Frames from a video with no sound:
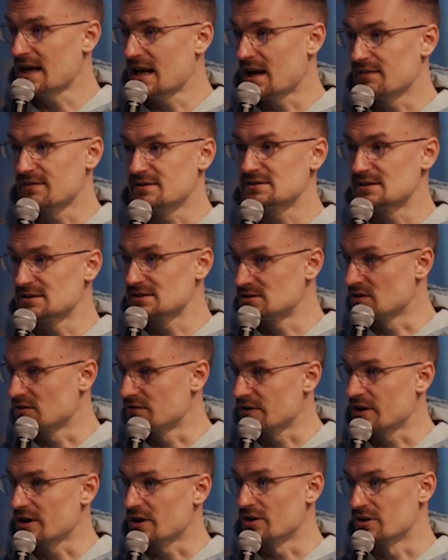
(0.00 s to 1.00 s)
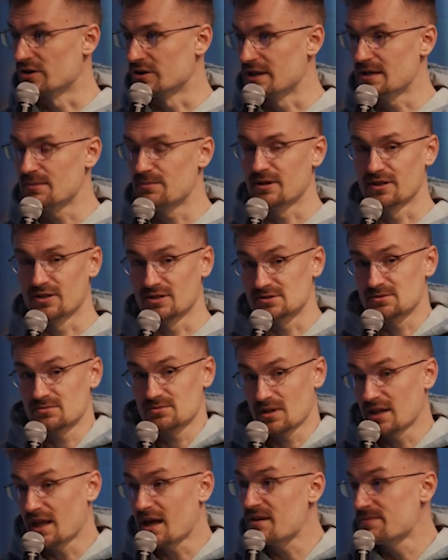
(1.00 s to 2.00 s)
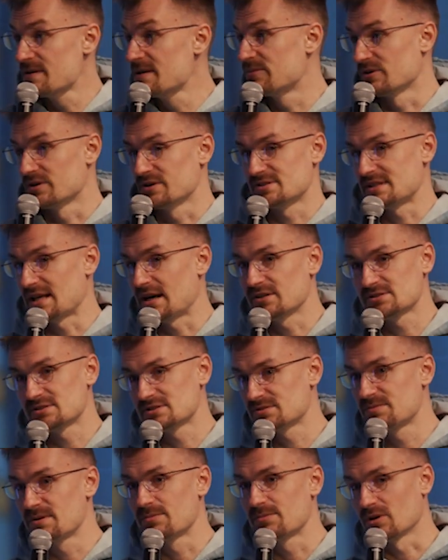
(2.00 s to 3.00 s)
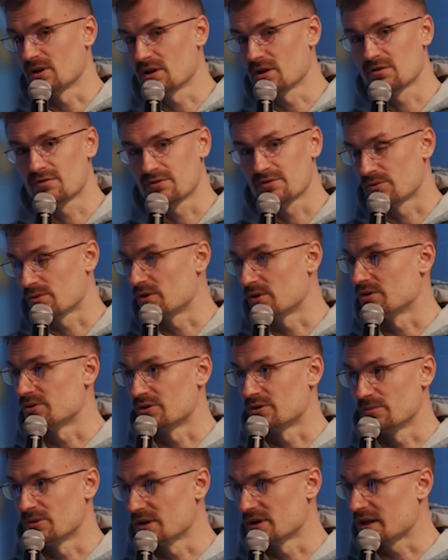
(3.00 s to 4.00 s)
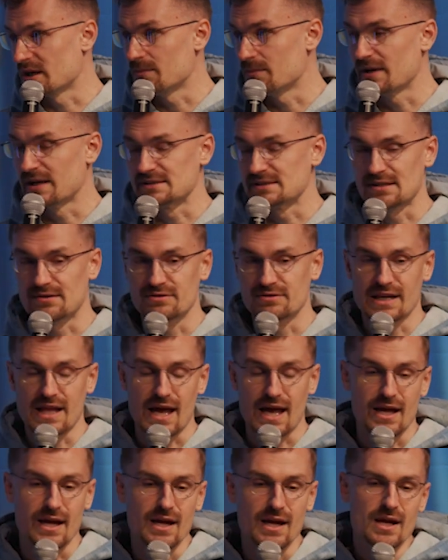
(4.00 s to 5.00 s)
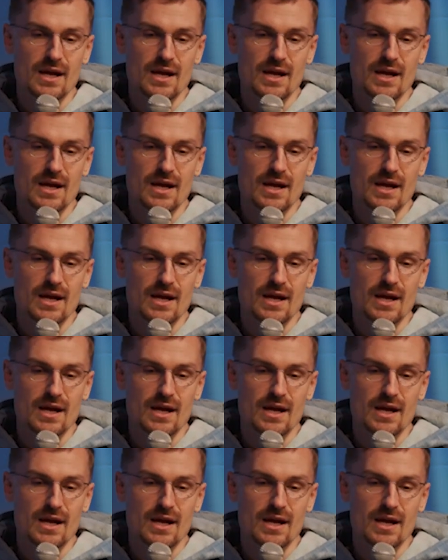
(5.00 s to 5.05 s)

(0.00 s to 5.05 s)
Obviously still very early, but there's a lot of people, there's thousands of people all over the world who are building on Base every day.